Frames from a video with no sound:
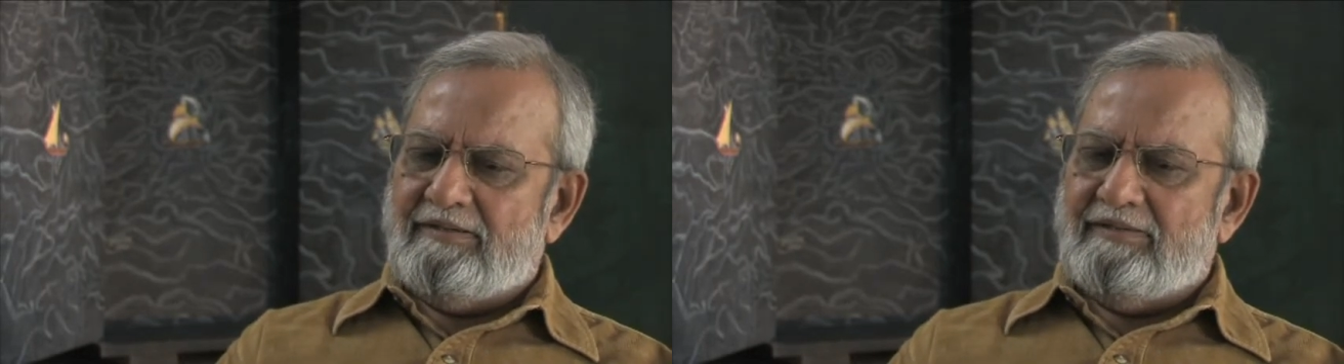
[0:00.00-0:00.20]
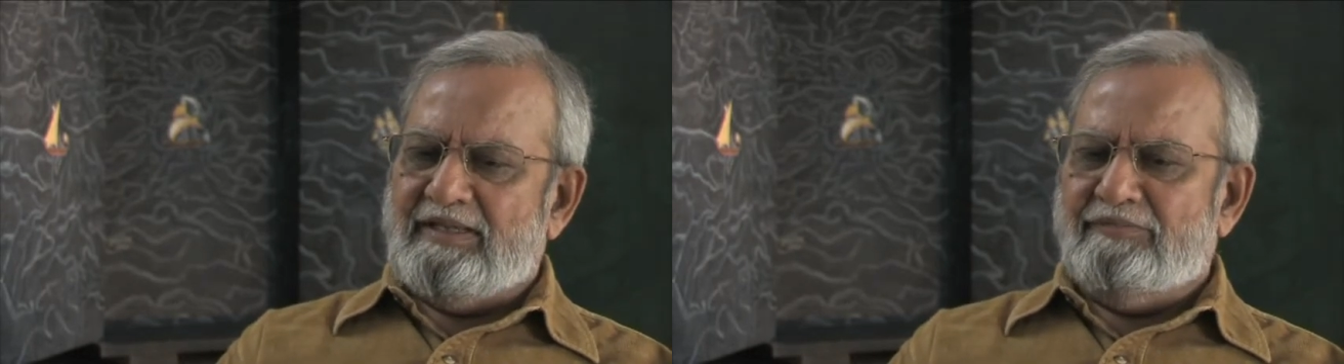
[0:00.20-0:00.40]

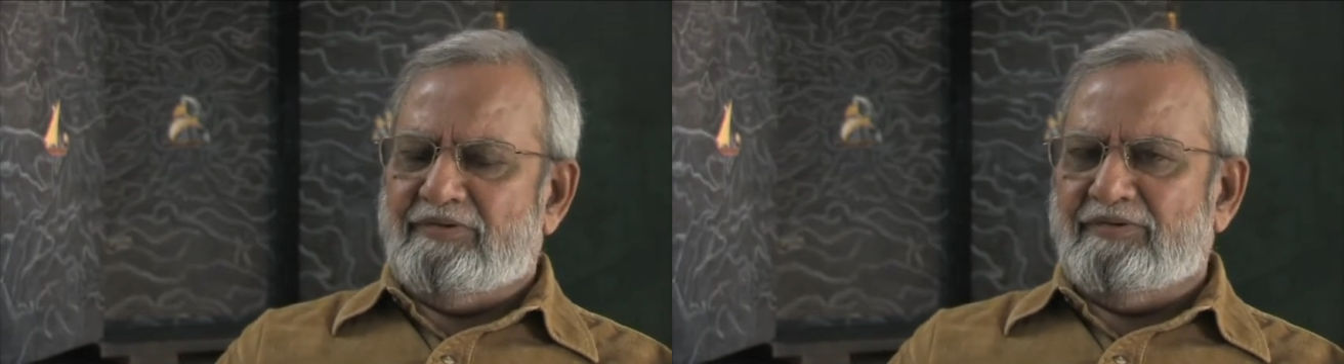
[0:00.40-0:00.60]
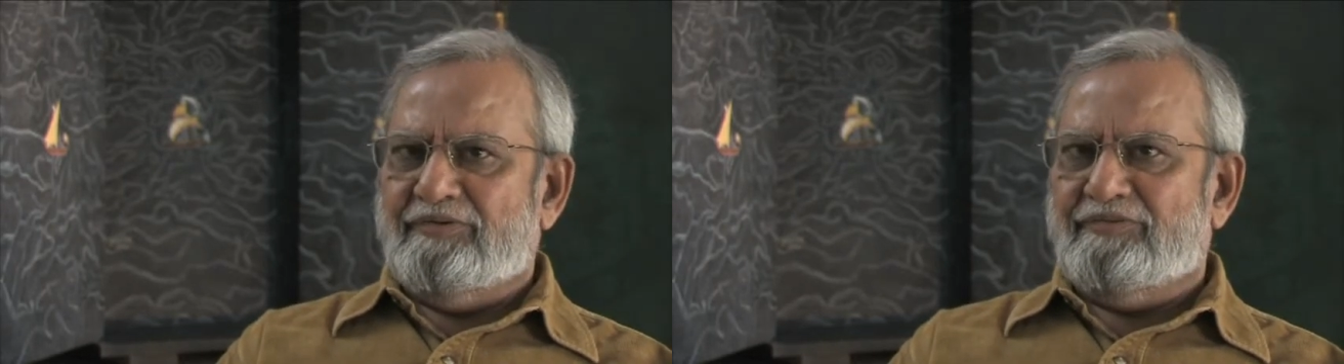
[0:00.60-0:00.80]
there was
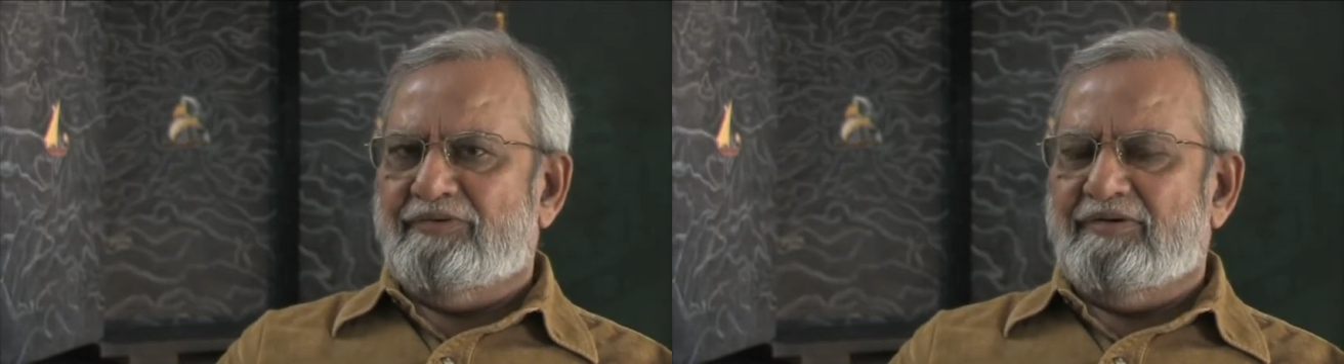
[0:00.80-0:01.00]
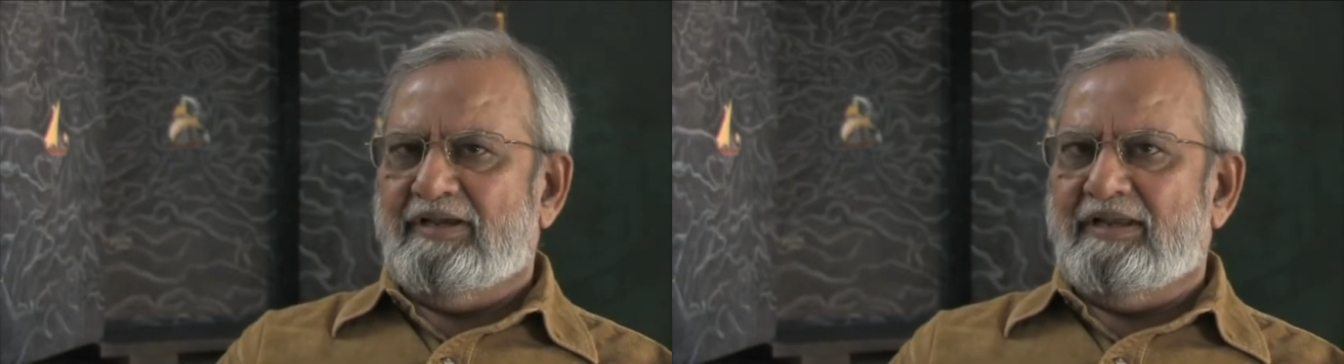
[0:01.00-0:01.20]

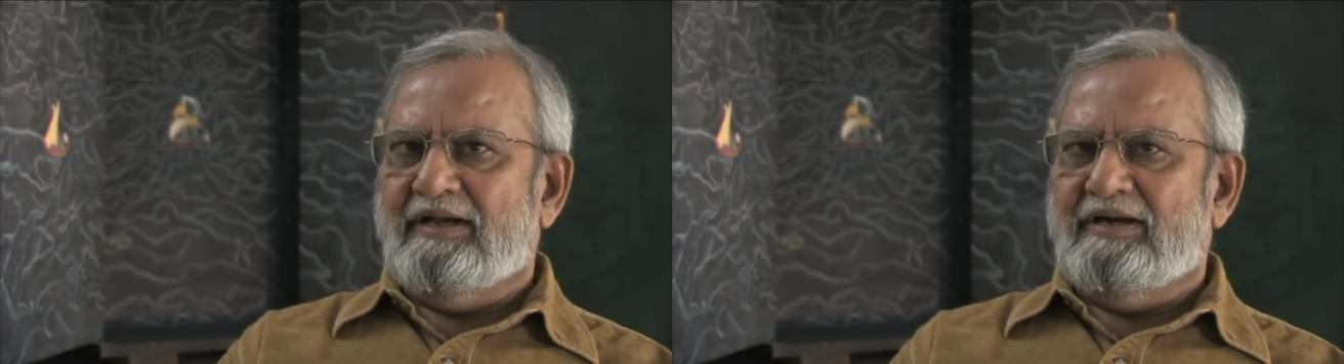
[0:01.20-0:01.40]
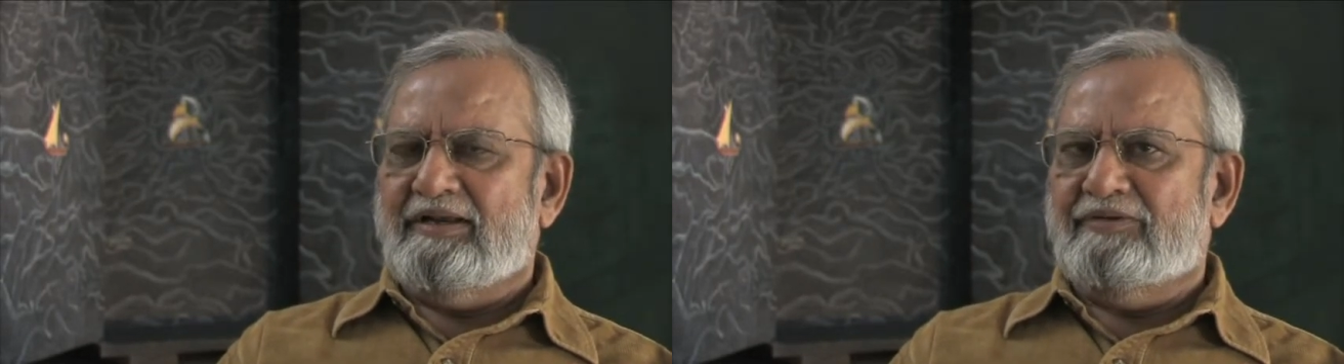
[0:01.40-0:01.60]
also an
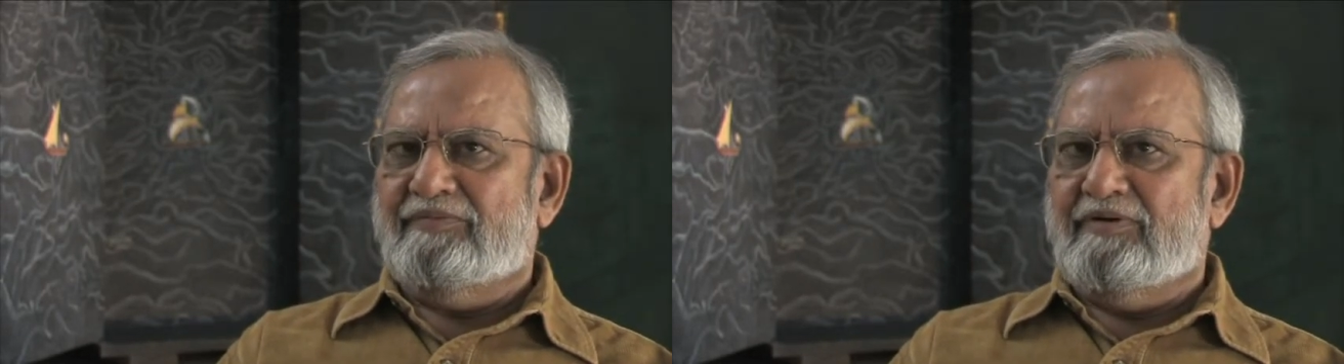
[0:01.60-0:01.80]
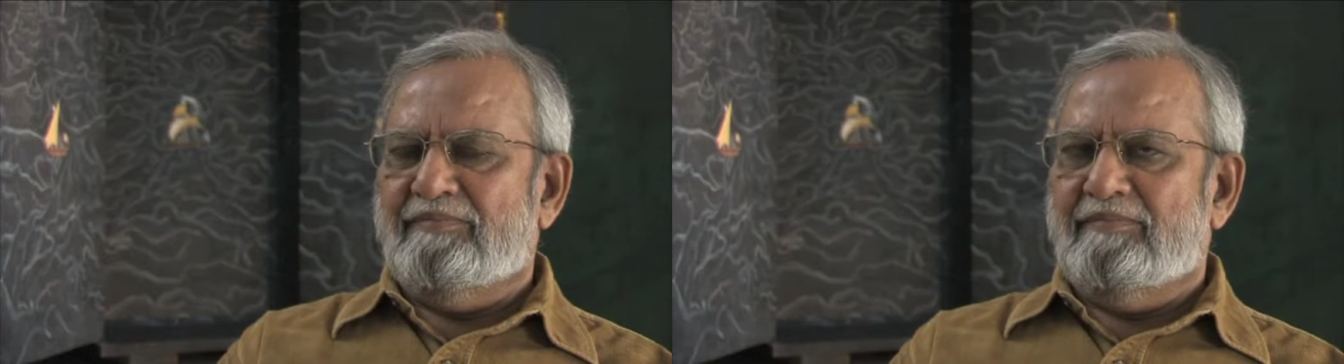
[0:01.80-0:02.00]
artist
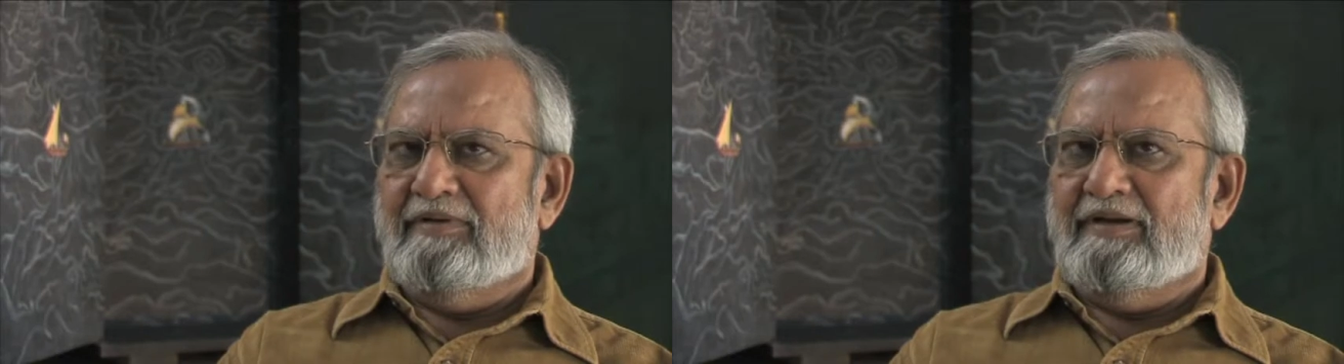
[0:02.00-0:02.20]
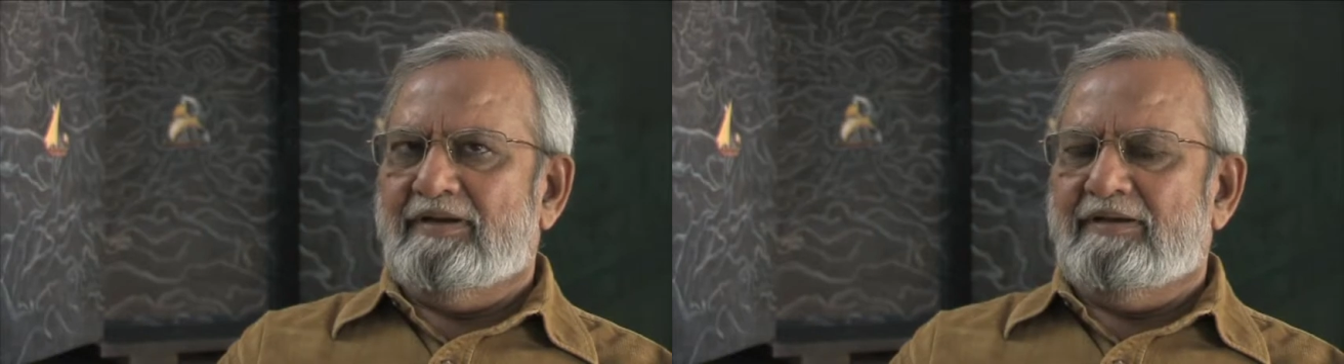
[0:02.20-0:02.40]
from
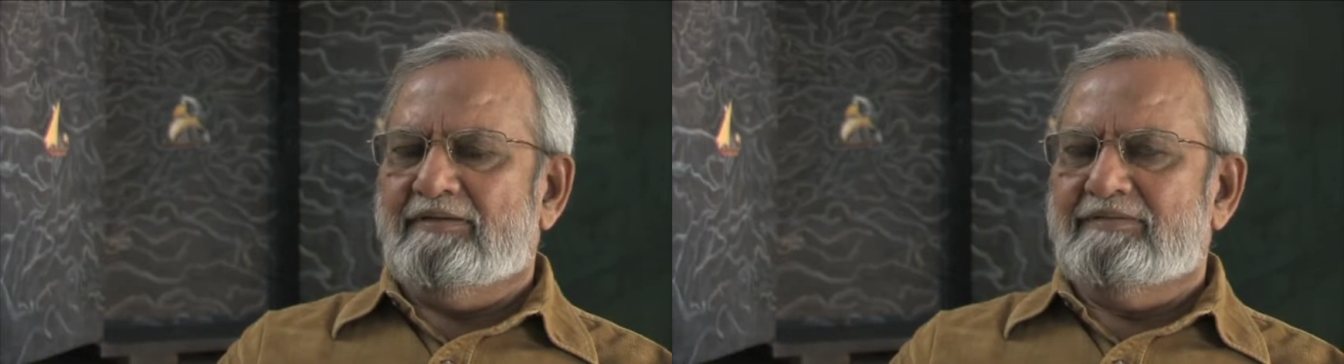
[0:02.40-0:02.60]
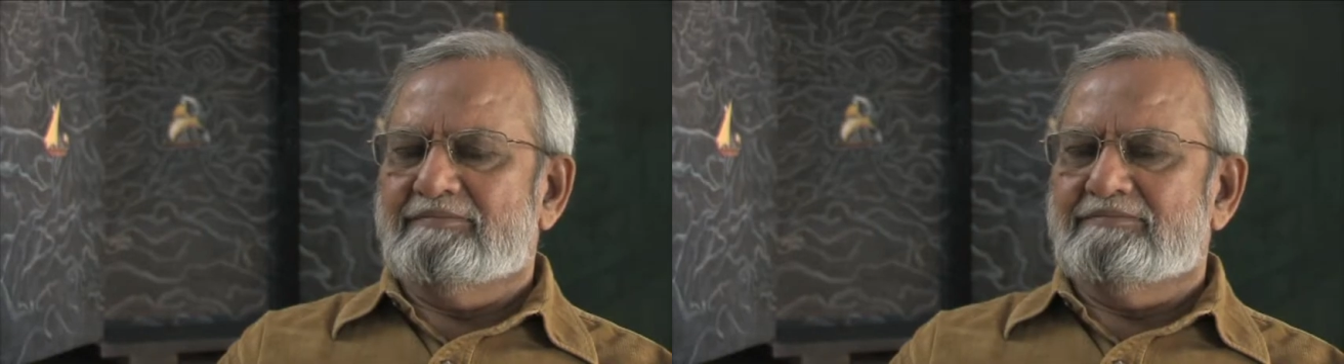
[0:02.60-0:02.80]
uh,
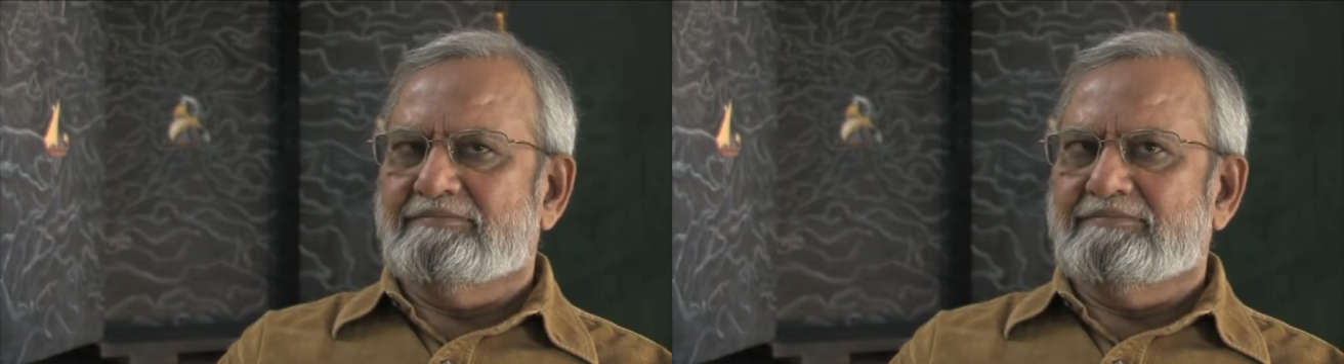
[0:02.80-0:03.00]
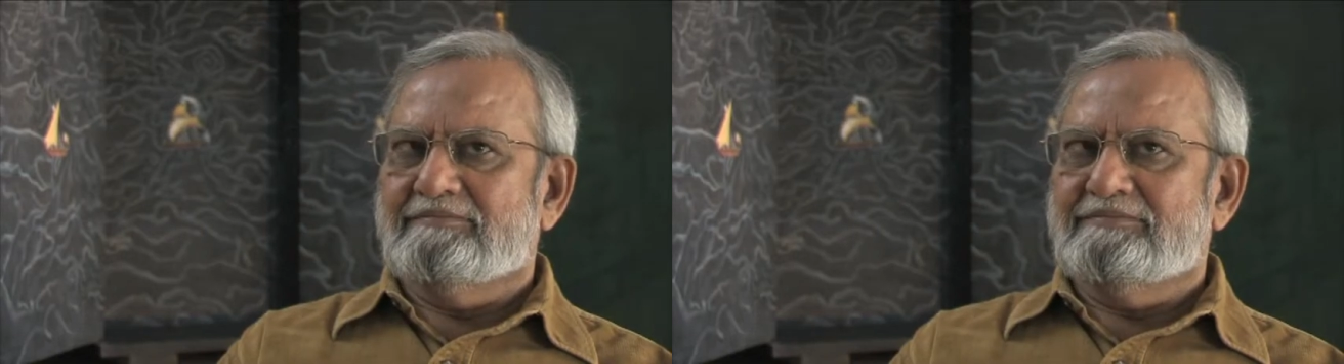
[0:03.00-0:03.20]

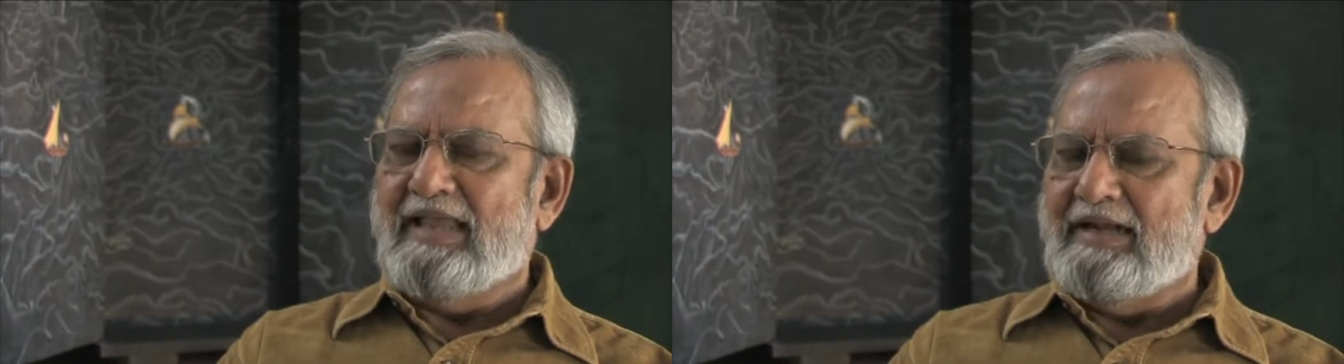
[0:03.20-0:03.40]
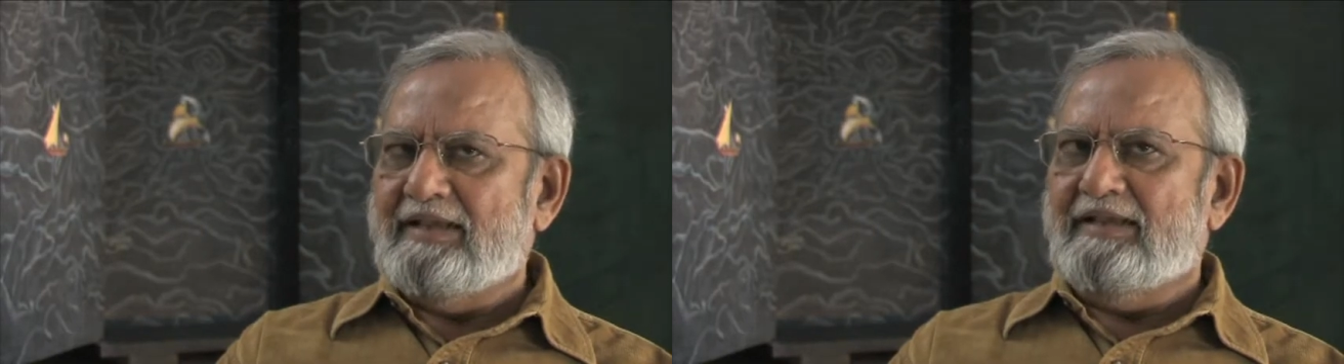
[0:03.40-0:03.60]

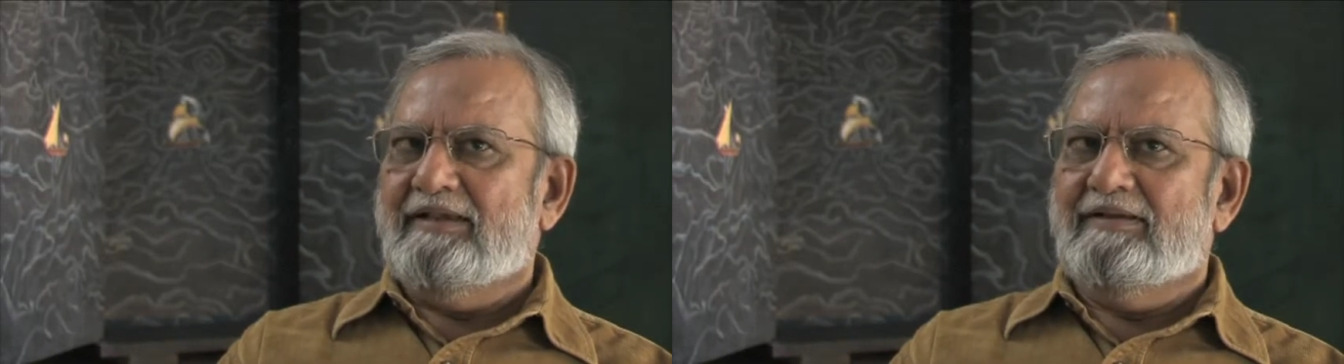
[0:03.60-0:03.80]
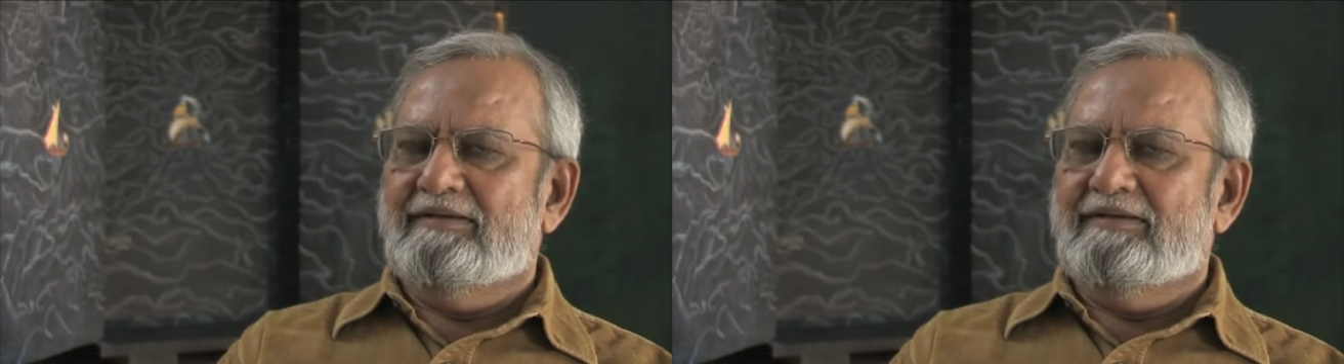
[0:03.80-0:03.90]
Delhi.